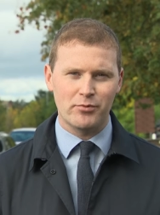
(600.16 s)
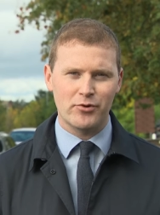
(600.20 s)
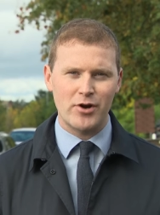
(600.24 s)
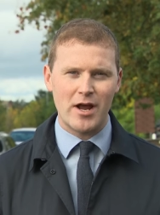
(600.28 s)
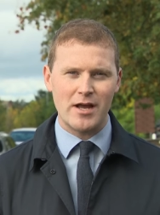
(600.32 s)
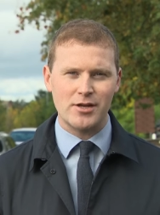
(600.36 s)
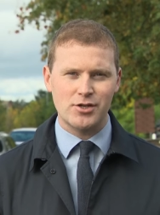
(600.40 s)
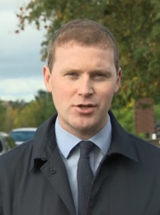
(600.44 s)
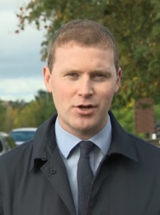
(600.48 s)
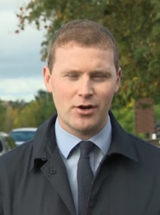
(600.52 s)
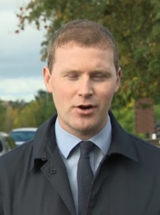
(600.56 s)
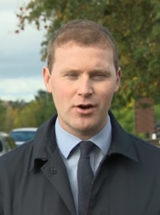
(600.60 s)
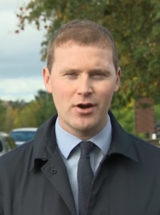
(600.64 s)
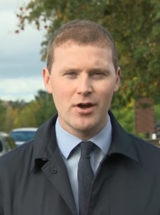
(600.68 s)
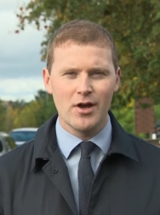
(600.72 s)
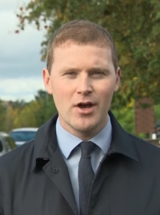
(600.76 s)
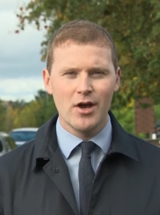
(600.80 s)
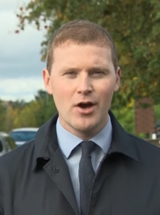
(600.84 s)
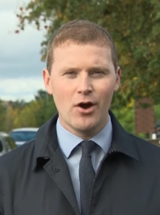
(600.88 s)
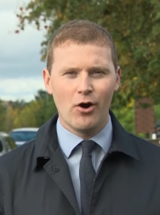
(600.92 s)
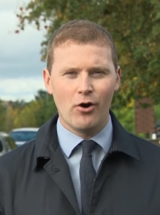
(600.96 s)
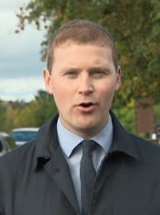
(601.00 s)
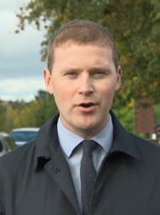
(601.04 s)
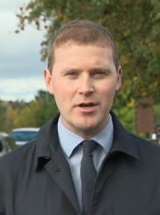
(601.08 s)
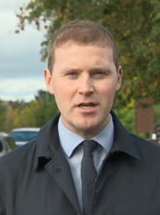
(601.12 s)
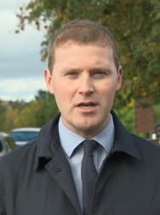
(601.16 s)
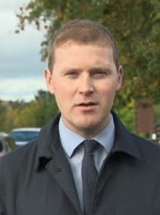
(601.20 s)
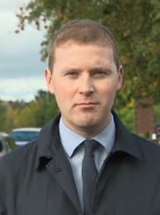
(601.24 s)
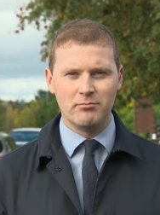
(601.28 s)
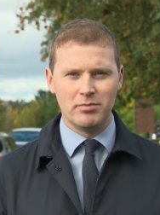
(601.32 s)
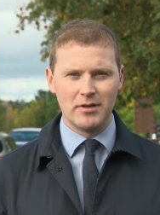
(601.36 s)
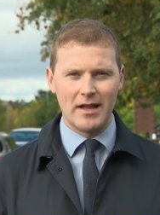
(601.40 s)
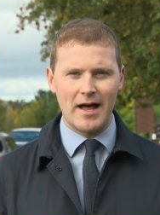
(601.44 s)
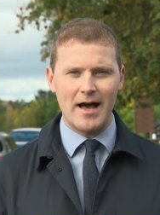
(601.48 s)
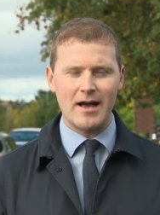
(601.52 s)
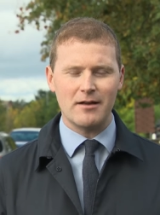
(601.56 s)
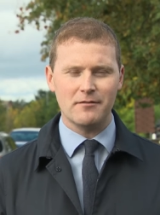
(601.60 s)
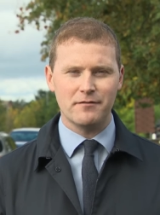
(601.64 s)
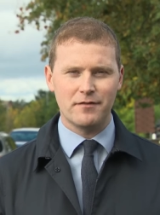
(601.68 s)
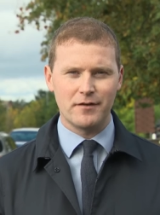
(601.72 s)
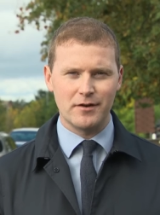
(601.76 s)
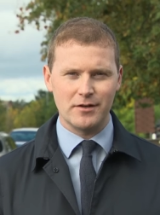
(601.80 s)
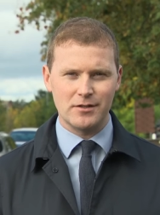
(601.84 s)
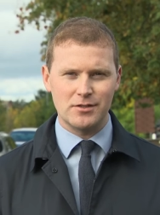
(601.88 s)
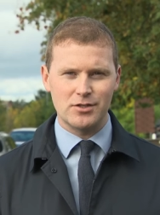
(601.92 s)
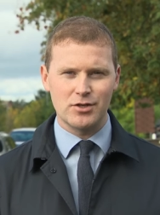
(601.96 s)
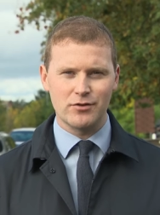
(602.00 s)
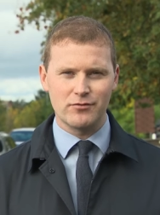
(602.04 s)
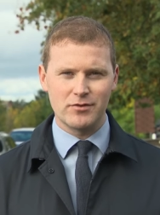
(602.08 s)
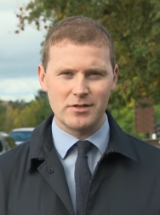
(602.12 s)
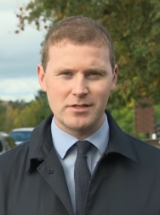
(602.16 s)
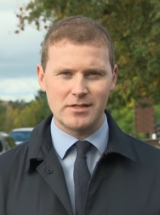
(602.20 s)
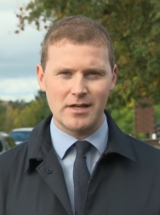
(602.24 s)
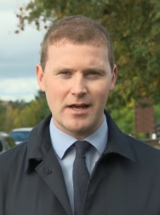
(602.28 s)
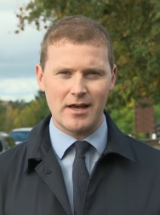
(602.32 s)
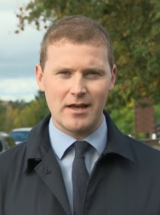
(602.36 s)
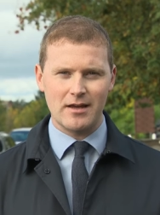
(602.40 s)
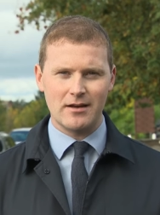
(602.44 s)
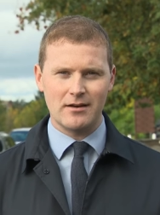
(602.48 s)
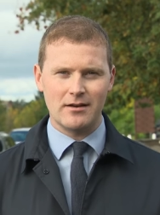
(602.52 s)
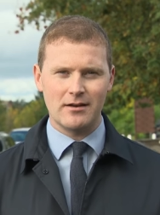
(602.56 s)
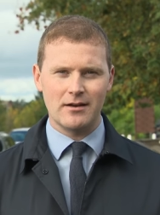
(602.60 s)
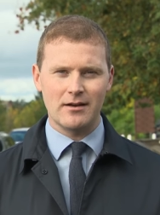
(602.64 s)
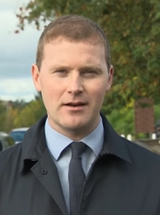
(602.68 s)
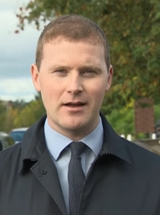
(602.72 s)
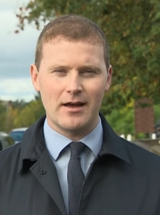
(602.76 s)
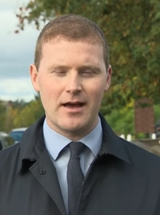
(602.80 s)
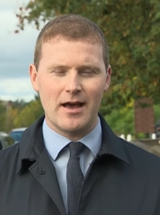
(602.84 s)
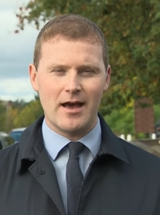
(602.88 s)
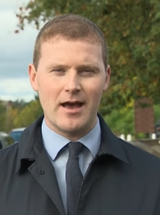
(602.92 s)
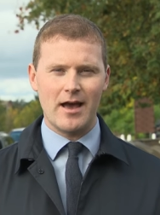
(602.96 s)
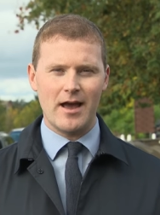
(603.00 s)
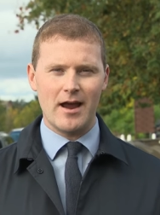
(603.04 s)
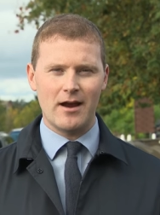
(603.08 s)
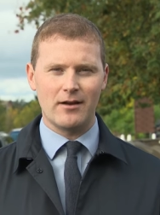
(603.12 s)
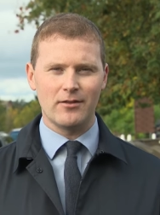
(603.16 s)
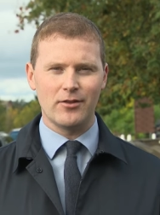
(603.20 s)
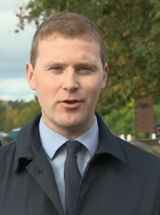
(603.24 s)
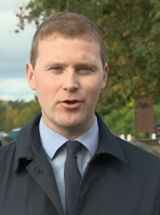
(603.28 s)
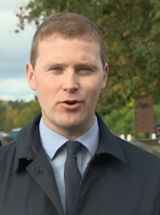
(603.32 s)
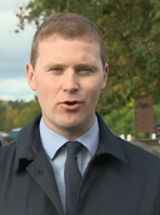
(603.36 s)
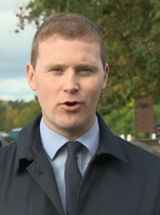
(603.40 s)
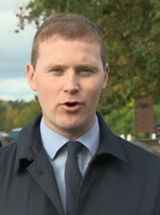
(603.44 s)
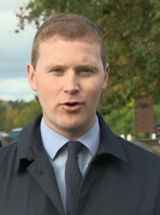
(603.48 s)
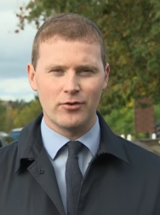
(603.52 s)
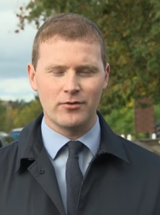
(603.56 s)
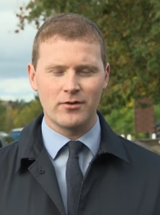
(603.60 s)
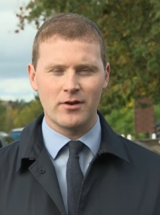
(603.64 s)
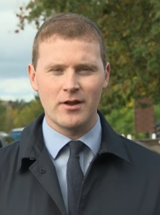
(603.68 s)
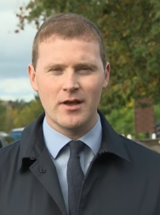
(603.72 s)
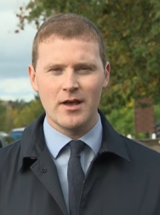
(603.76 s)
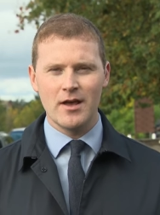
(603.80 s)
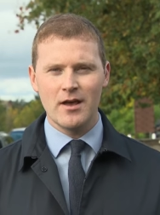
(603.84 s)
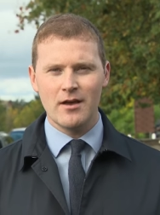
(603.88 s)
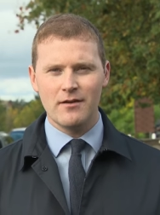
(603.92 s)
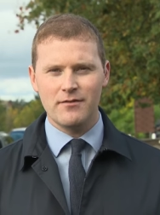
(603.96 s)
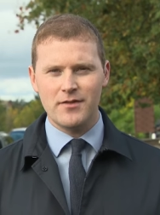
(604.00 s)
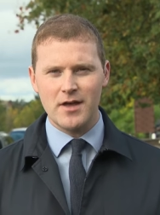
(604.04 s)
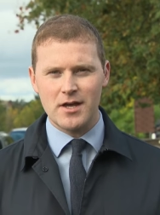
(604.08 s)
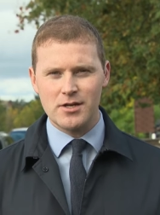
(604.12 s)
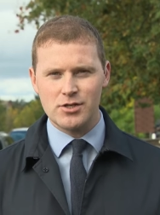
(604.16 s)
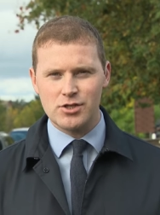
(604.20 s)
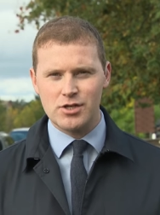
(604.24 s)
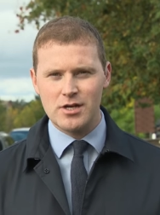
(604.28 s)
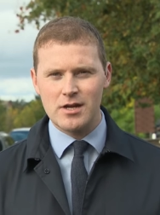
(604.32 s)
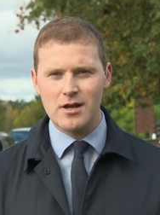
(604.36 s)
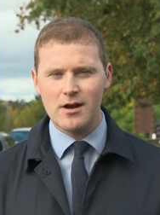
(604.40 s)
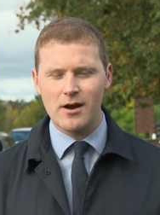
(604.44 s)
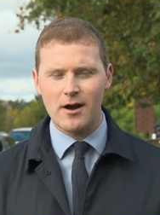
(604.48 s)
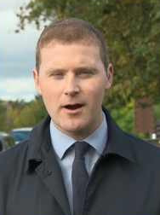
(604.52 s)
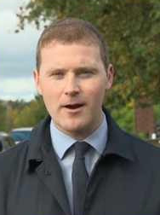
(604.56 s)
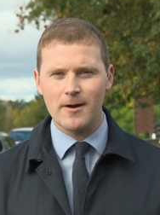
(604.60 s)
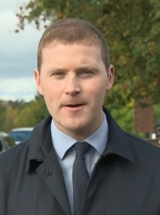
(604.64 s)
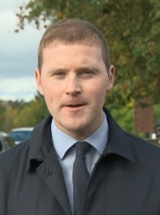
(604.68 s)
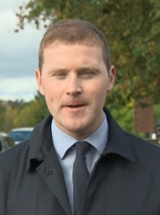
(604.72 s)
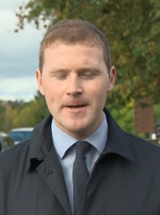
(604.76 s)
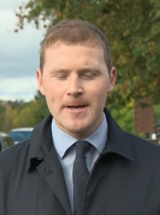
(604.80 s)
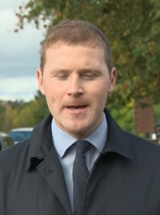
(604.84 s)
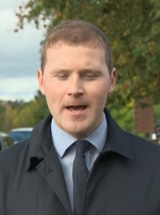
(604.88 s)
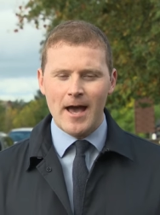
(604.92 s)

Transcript: pressure on Ian Blackford to resign uh, earlier on this year.